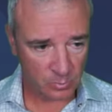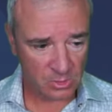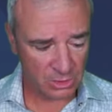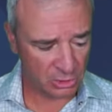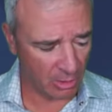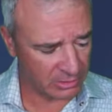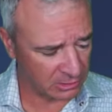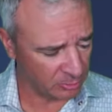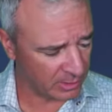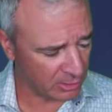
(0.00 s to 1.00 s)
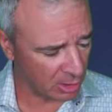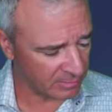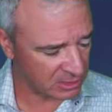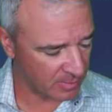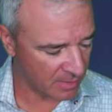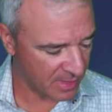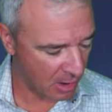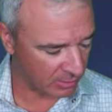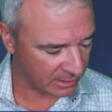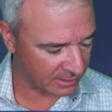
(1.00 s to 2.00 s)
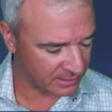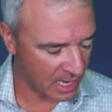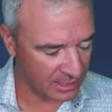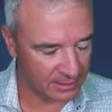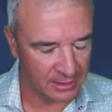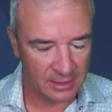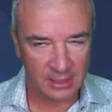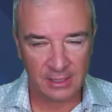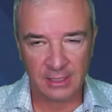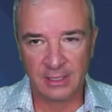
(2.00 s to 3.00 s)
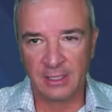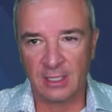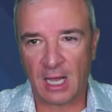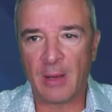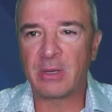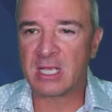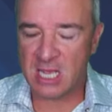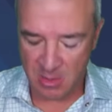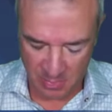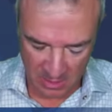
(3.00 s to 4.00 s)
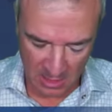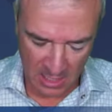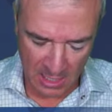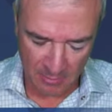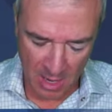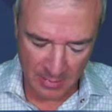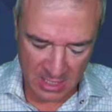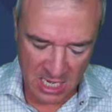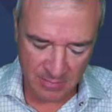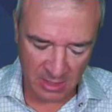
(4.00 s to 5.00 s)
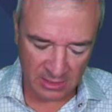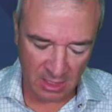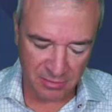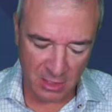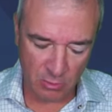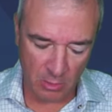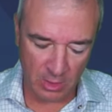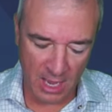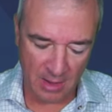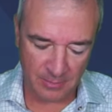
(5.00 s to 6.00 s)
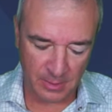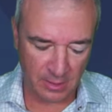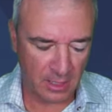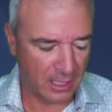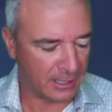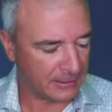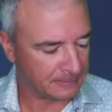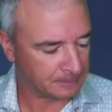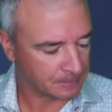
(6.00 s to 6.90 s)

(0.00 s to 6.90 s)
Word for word: So I was a little bit nervous about that one, and I decided I'm going to keep it. Uh, I'm going to keep it because I think what will happen, um,